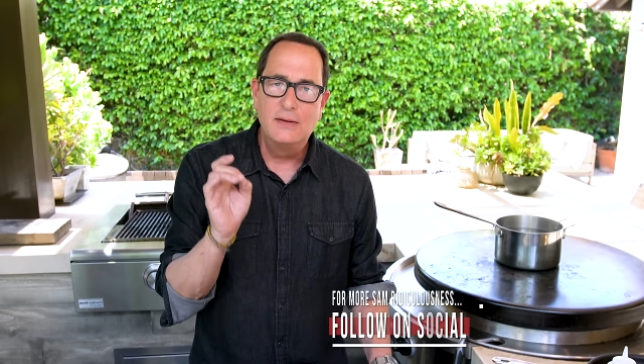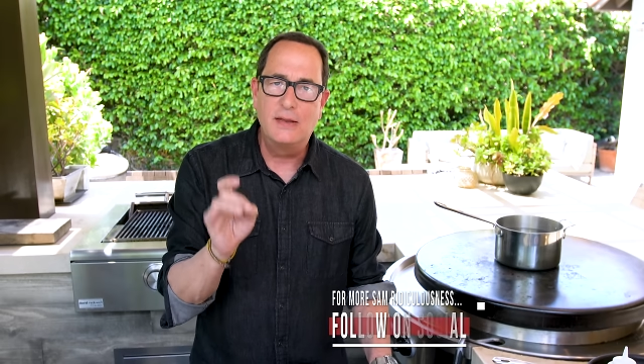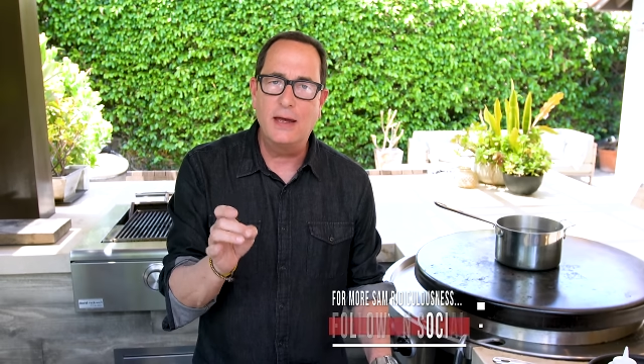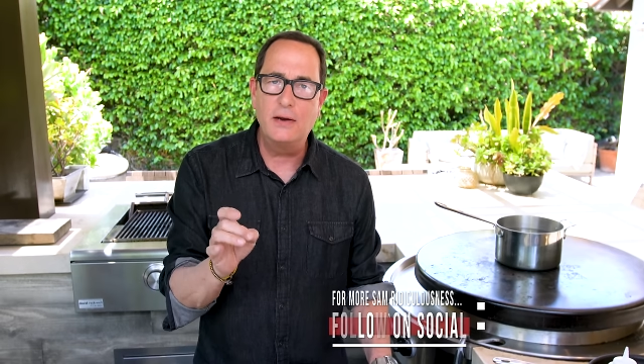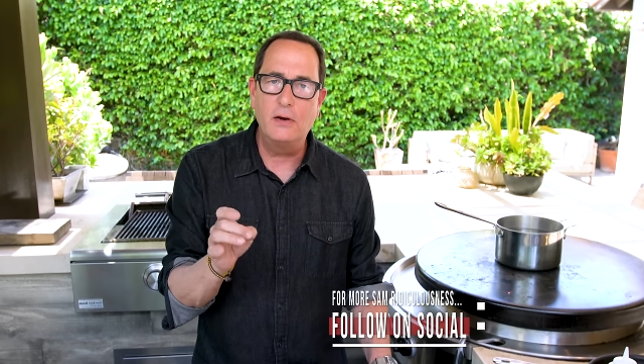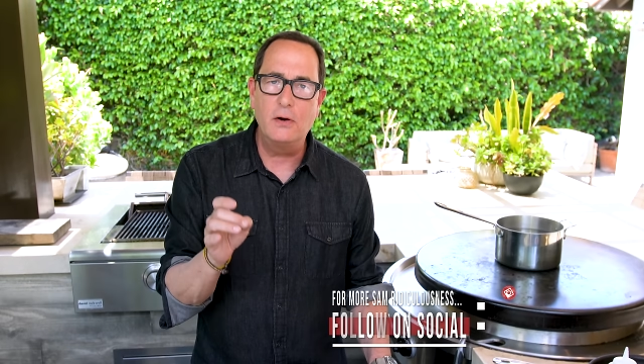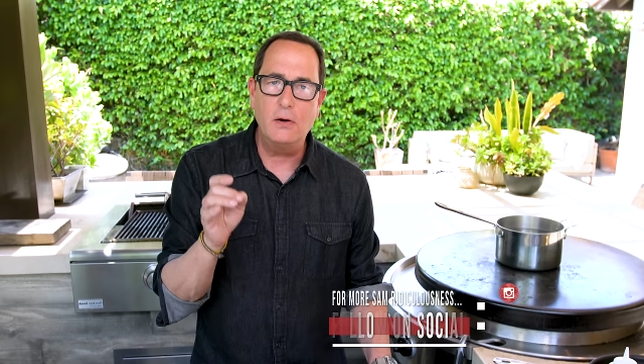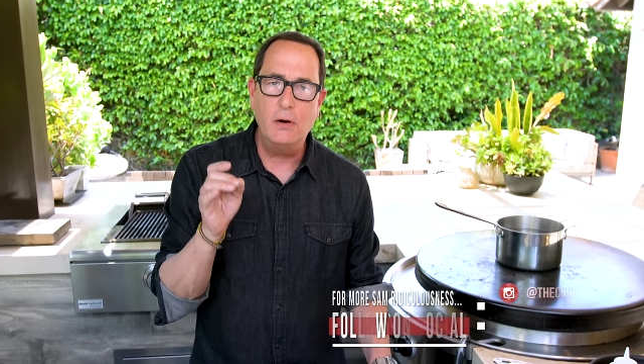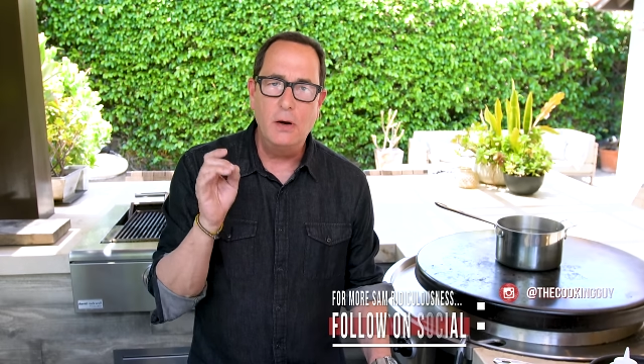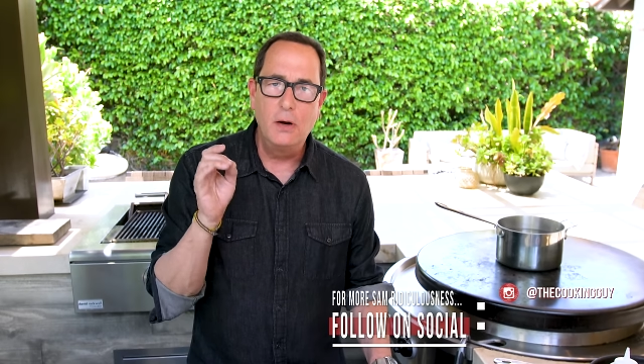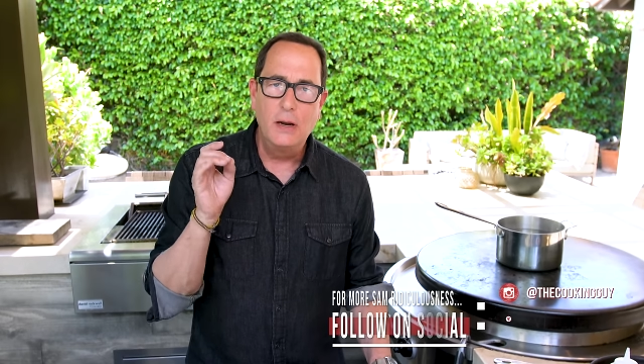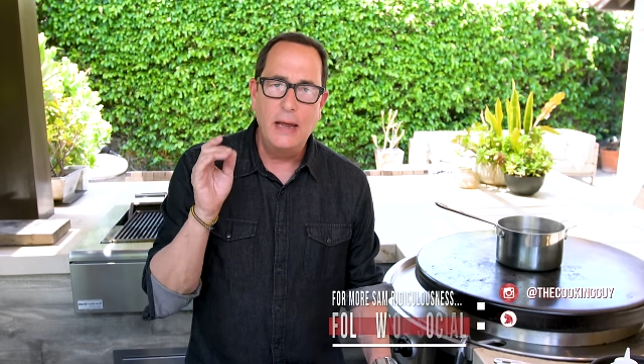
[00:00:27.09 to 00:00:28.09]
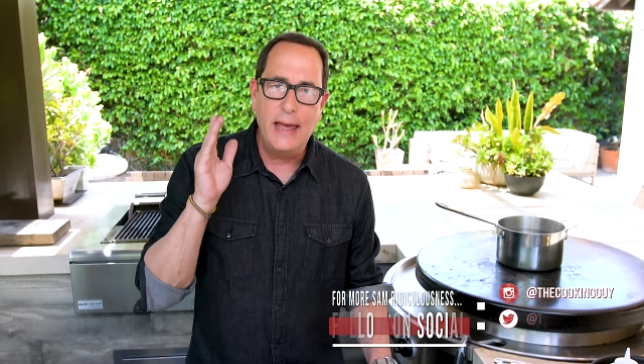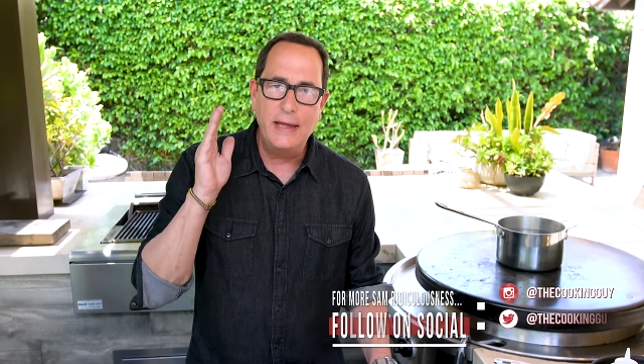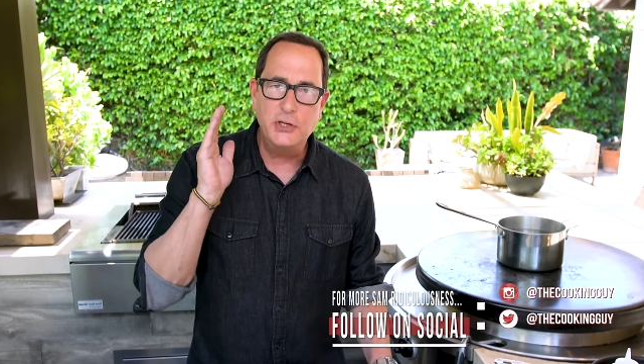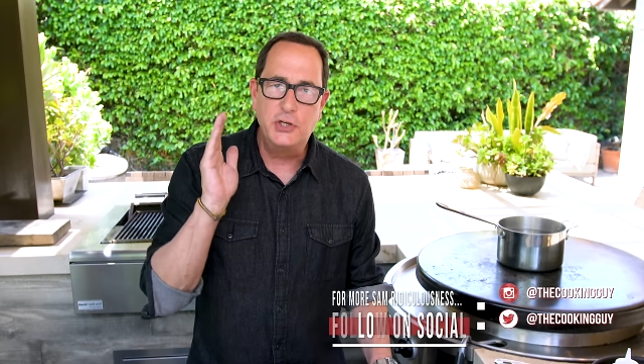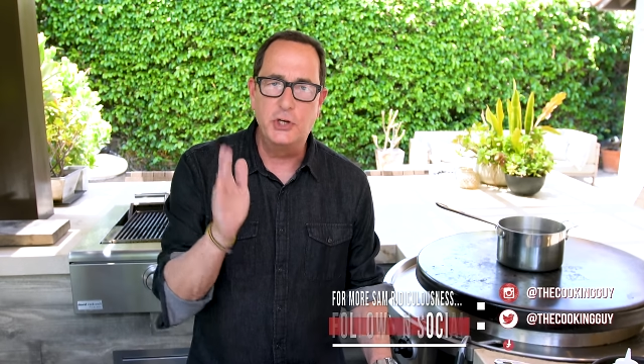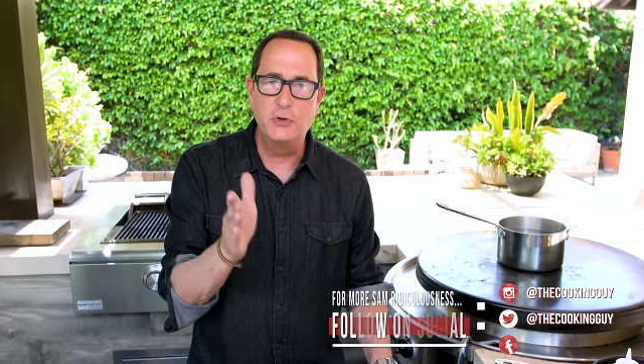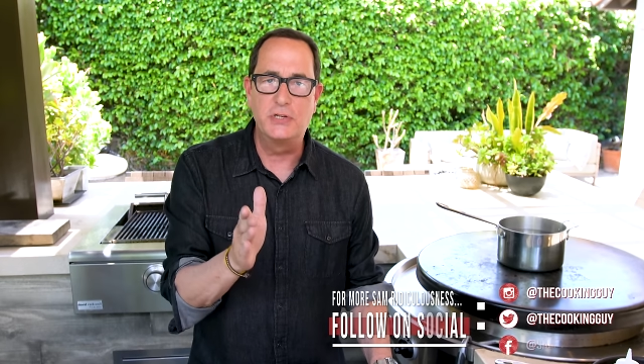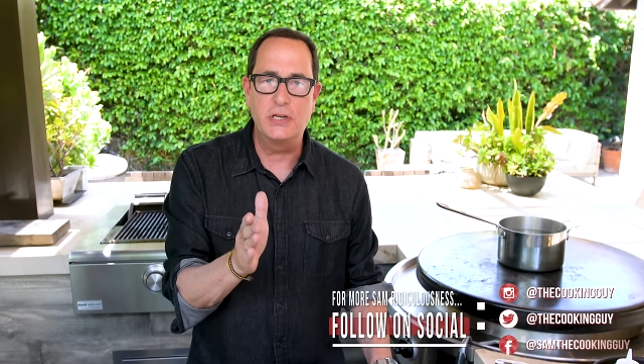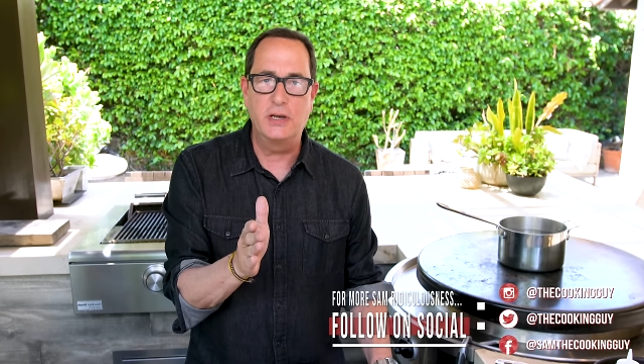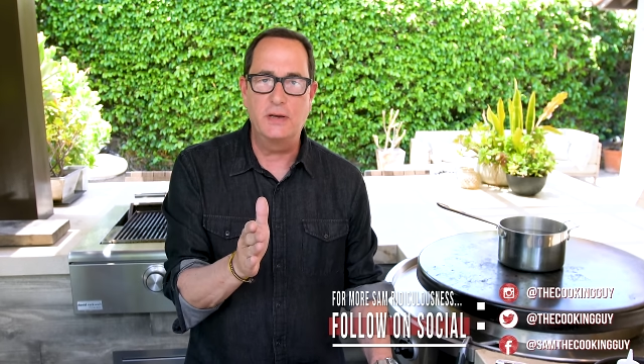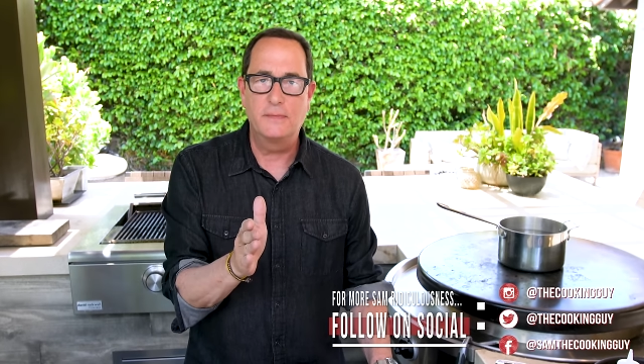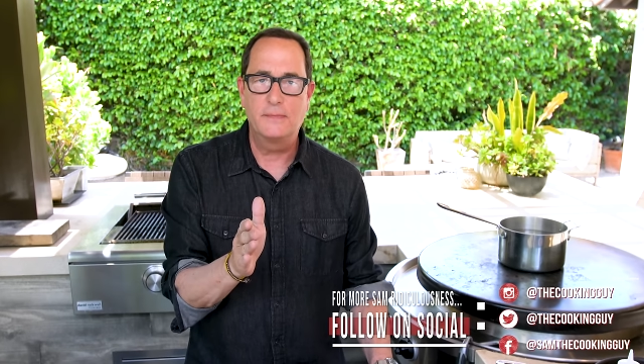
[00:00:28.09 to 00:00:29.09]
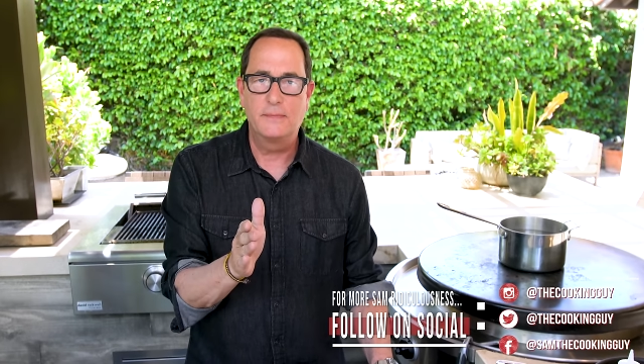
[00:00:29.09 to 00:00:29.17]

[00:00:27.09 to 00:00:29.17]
tender, and juicy.